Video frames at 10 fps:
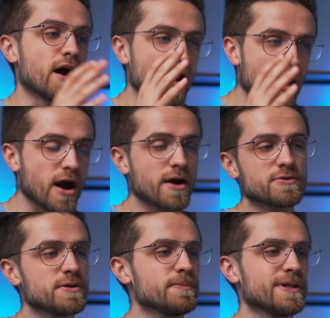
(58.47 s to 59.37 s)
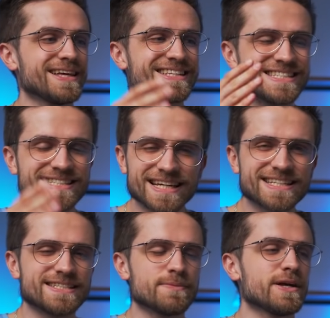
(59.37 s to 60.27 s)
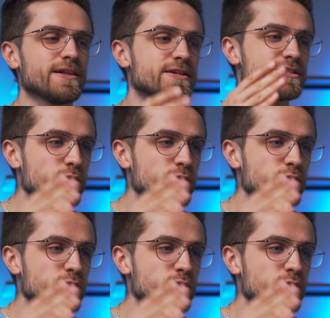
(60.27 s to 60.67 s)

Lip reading: 100 million, 60 million,